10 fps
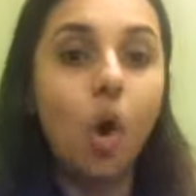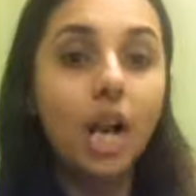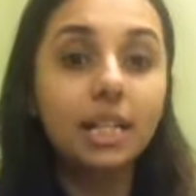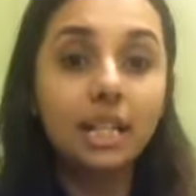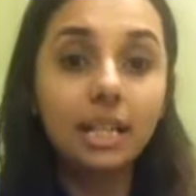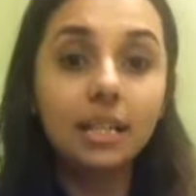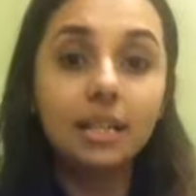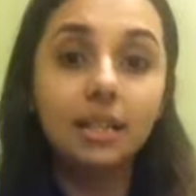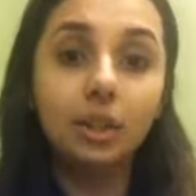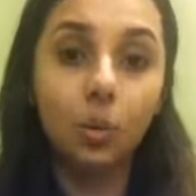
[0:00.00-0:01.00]
what is
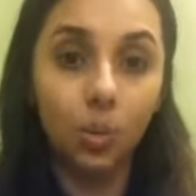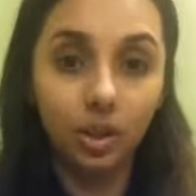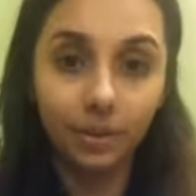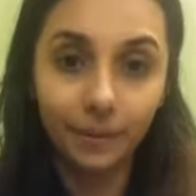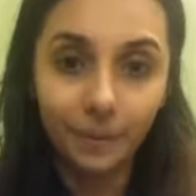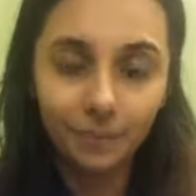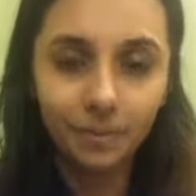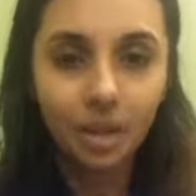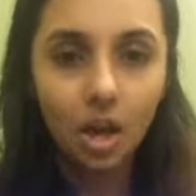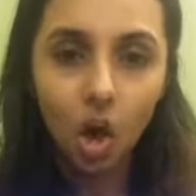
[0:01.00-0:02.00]
the word.
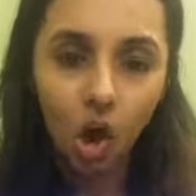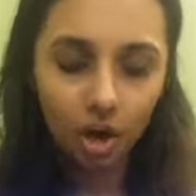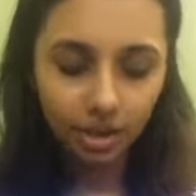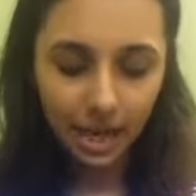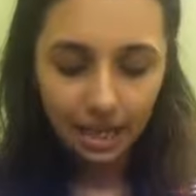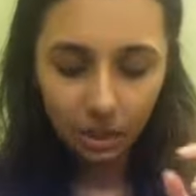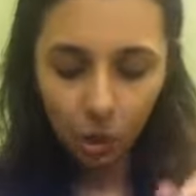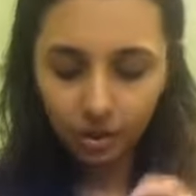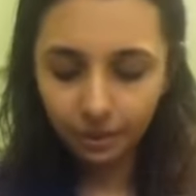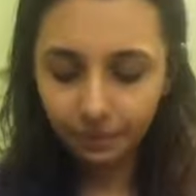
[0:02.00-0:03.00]
Alright?
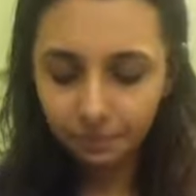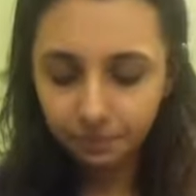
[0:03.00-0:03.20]
Okay.